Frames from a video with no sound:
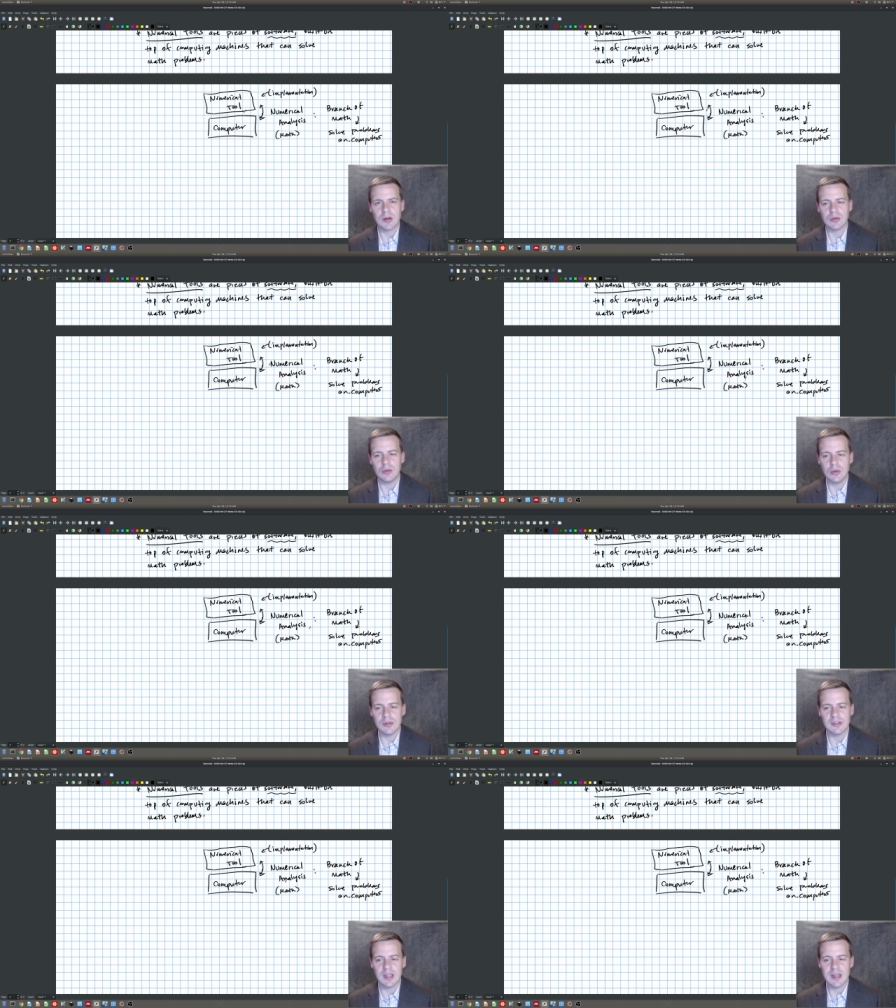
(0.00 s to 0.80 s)
tools
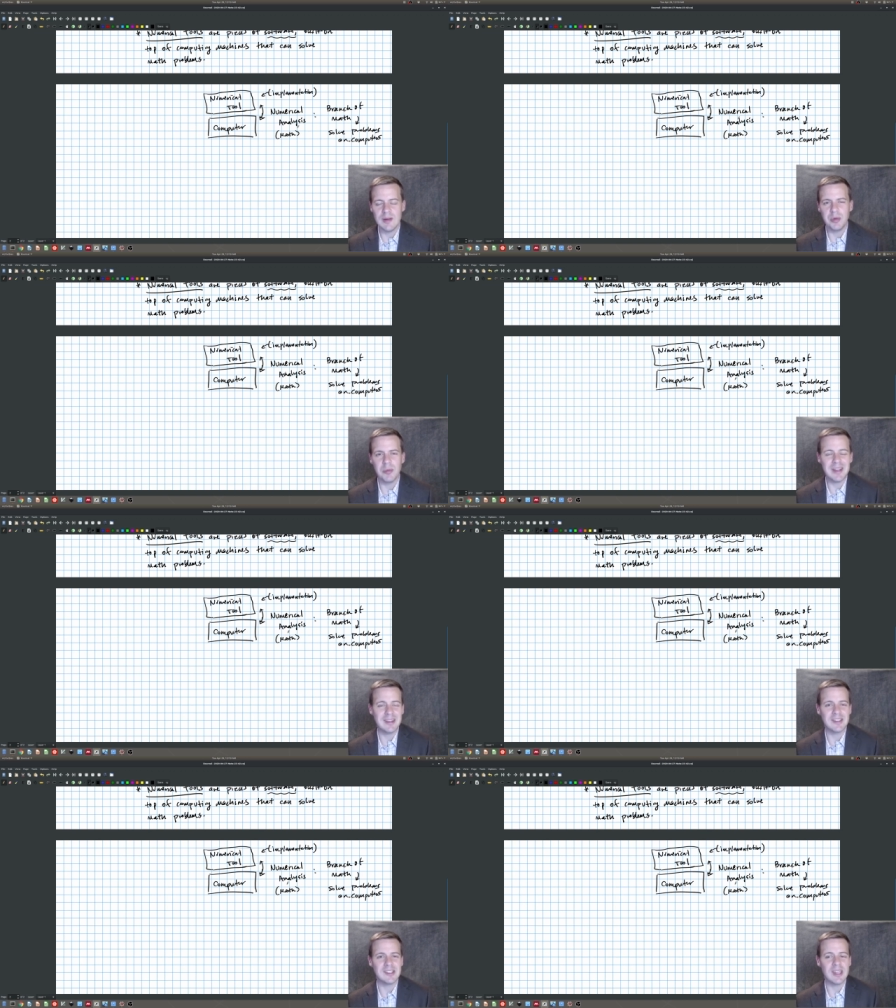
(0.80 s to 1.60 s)
that implement the
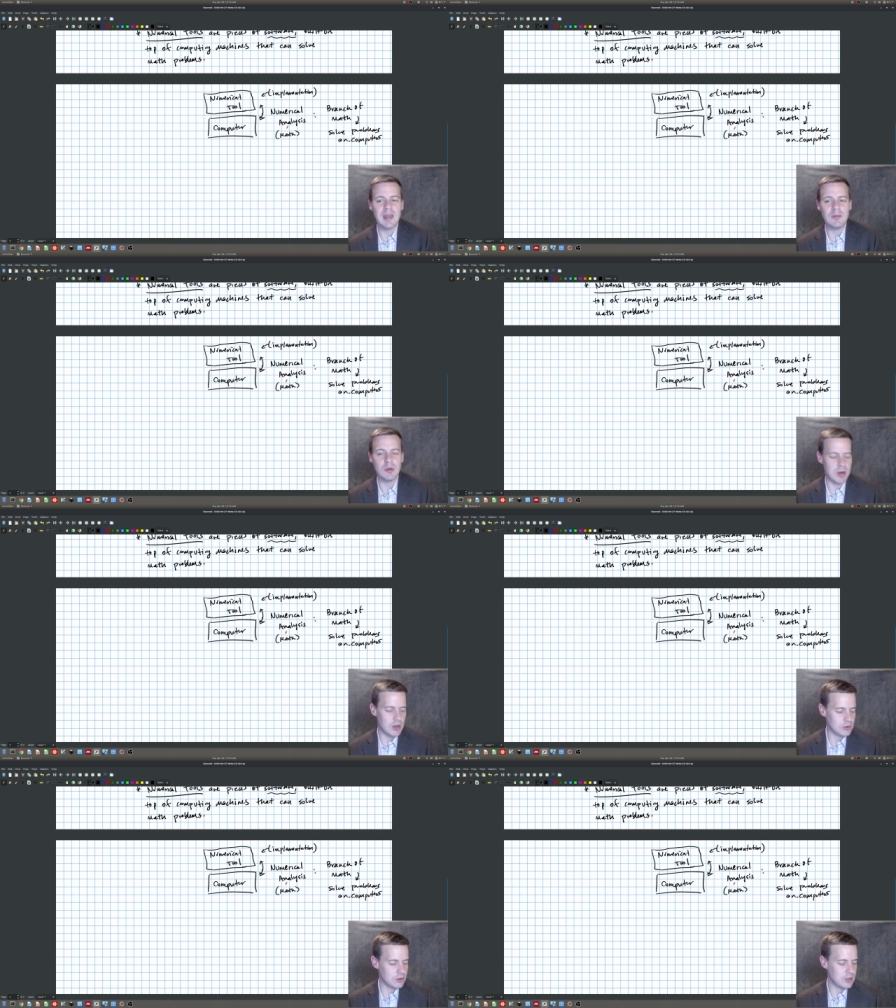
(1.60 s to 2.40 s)
same
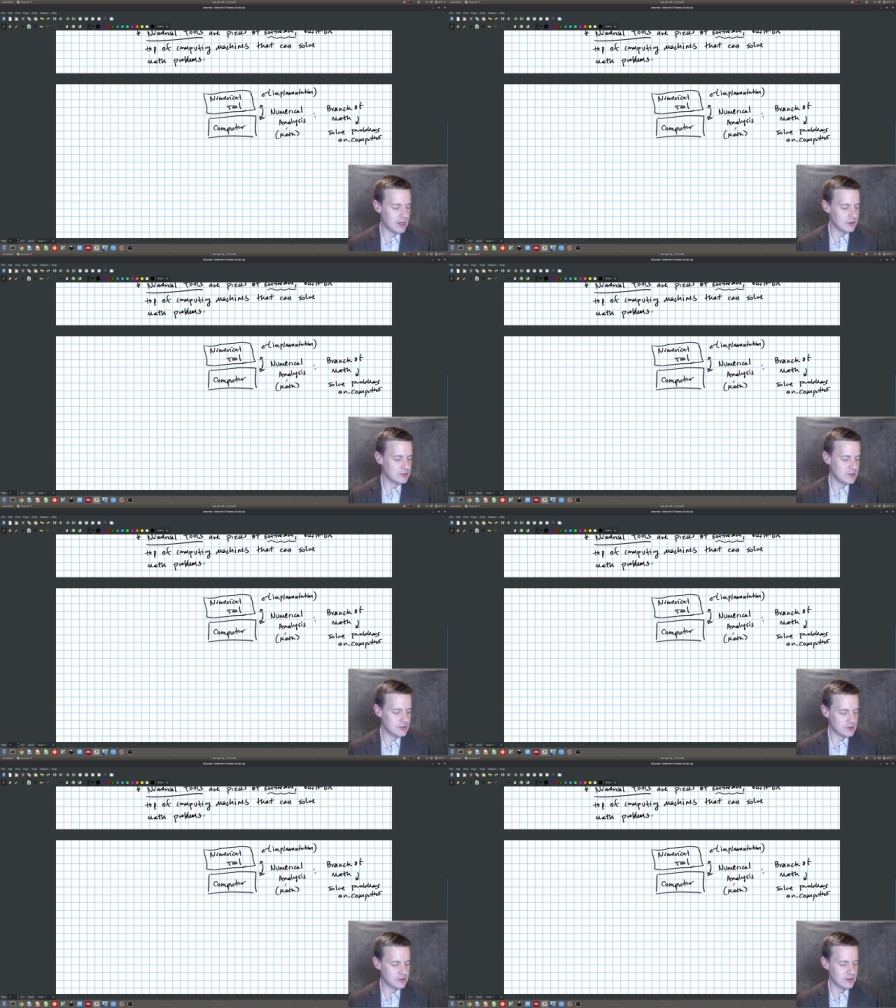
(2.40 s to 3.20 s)
numerical analysis.